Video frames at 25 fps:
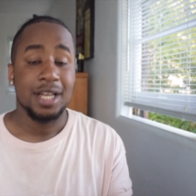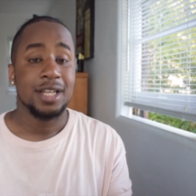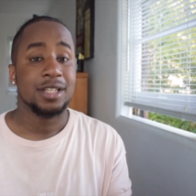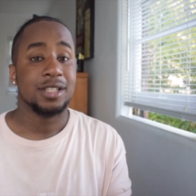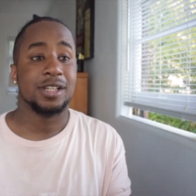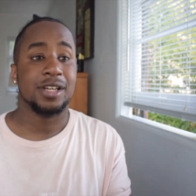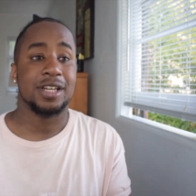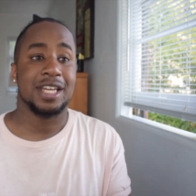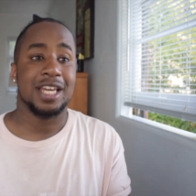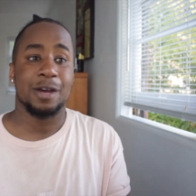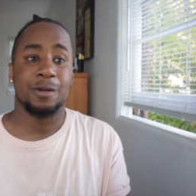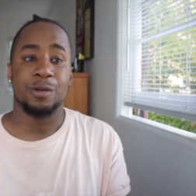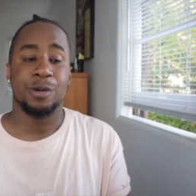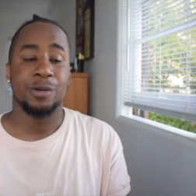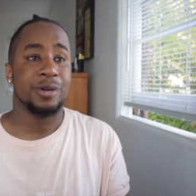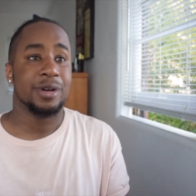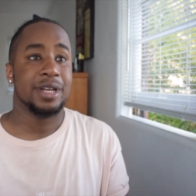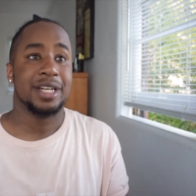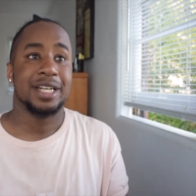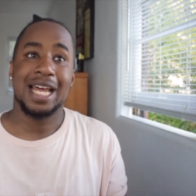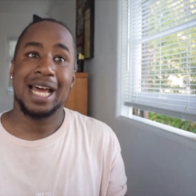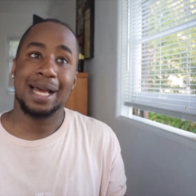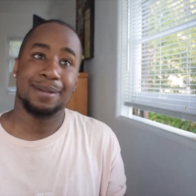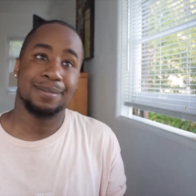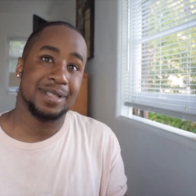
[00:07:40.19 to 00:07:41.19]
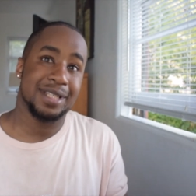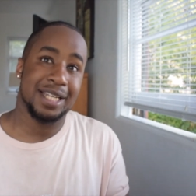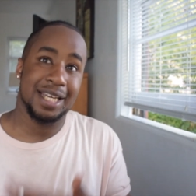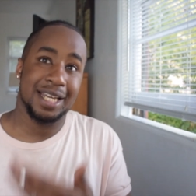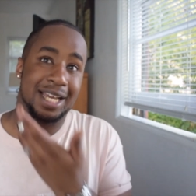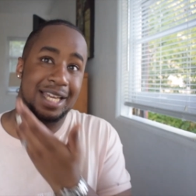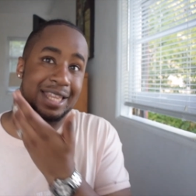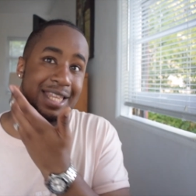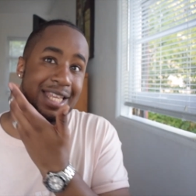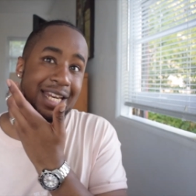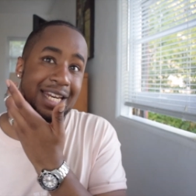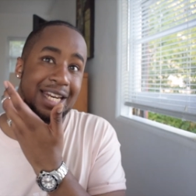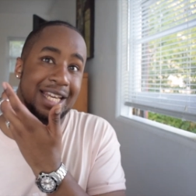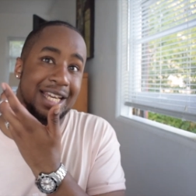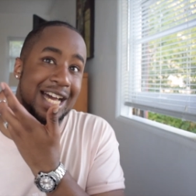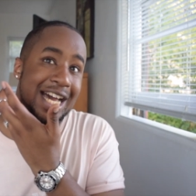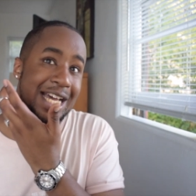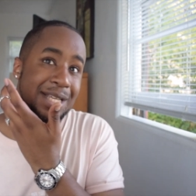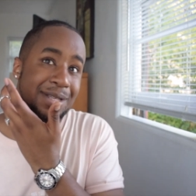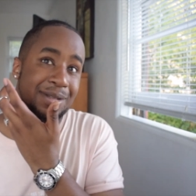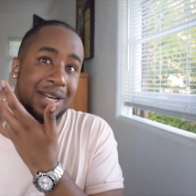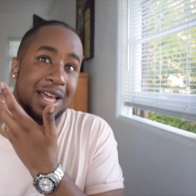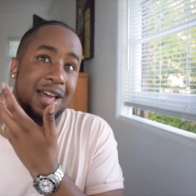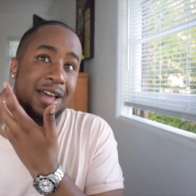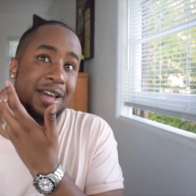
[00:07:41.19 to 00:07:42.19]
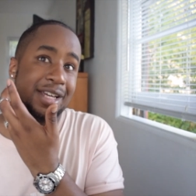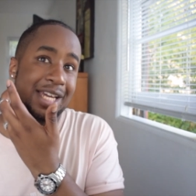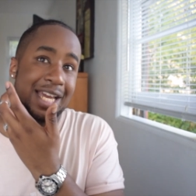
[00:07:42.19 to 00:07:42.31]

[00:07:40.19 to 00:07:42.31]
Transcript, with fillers: so yeah we were adapting and then the guys were like